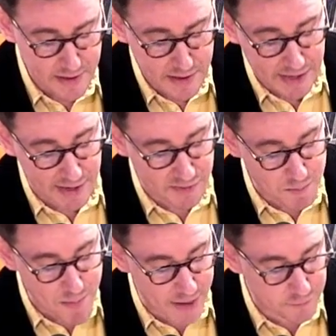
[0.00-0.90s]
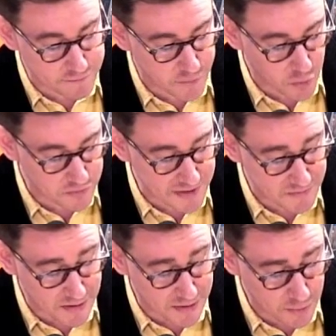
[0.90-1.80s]
He and the man were forced
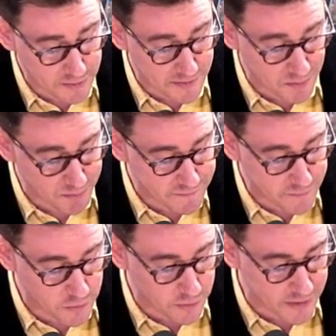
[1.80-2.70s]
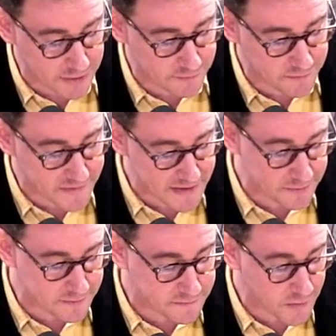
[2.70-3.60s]
even closer than before. He could feel
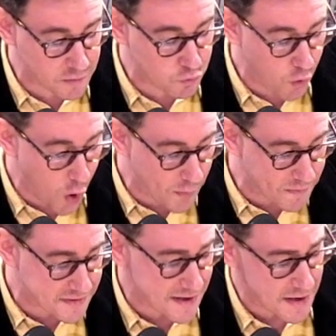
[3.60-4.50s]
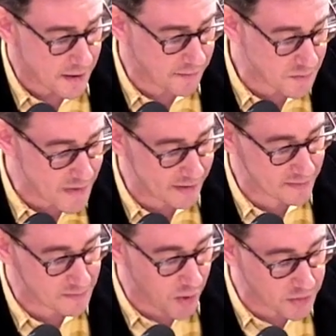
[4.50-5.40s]
the full warmth of the
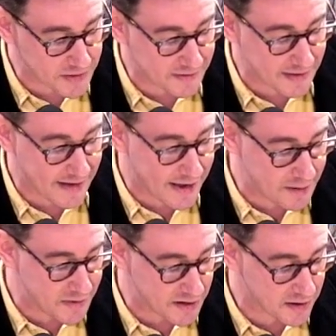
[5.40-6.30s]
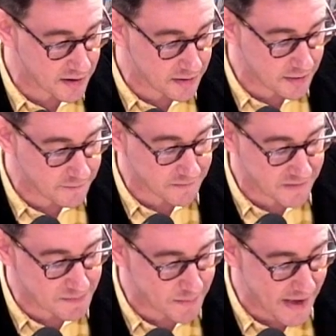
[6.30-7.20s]
man's body, the climbing curve of
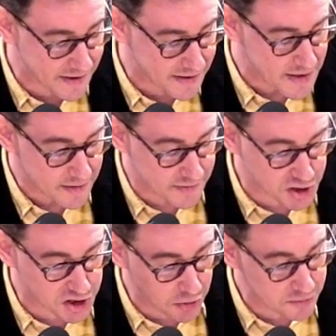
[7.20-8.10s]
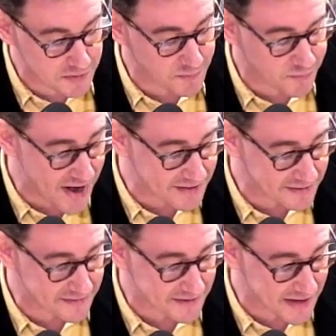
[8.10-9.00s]
his back, the shoulders
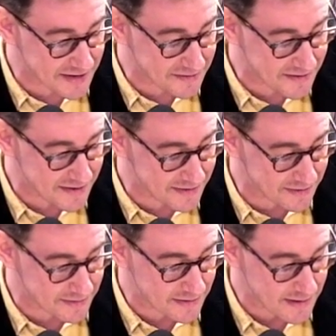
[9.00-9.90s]
braced against his.